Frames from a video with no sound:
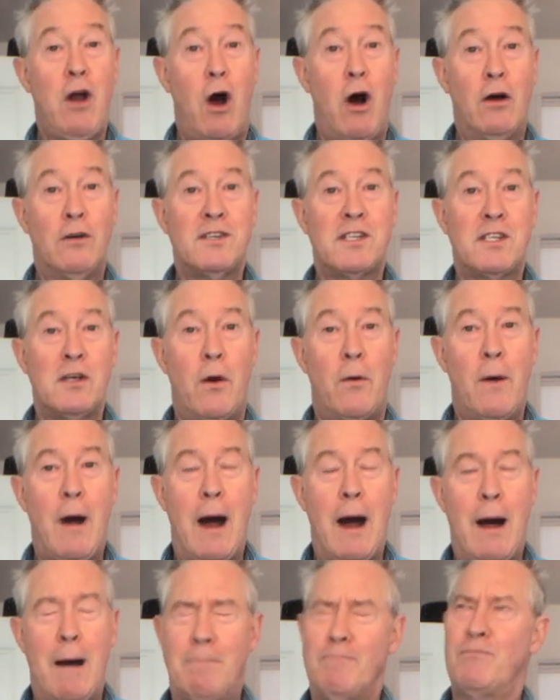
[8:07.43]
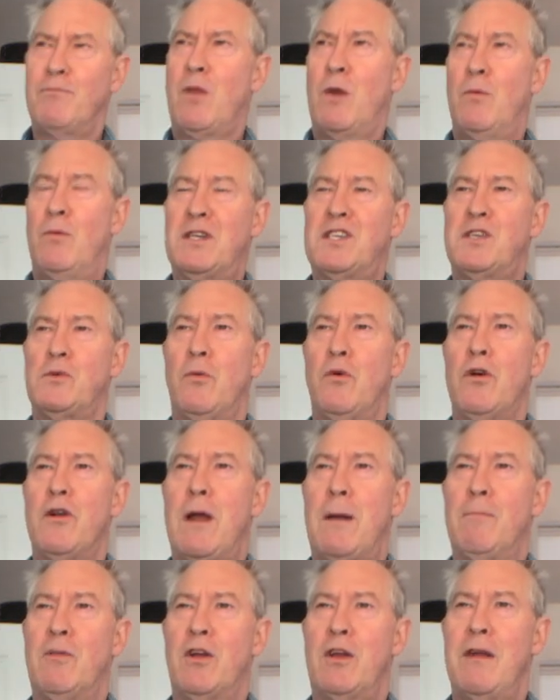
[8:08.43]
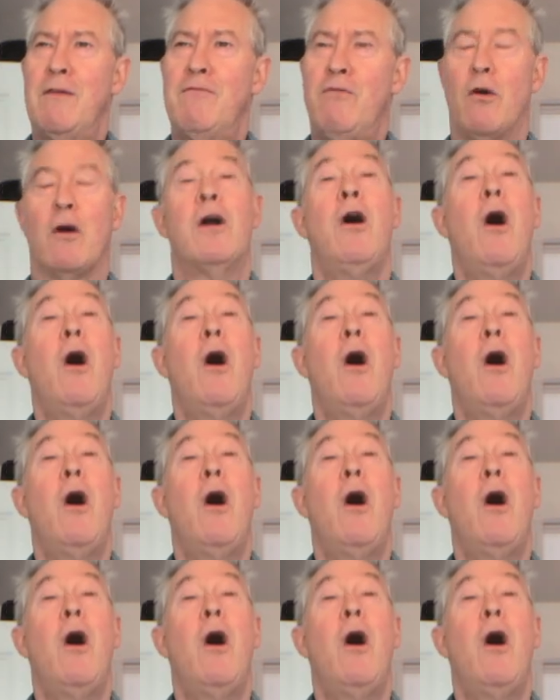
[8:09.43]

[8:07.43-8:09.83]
also, what's the word I'm looking for?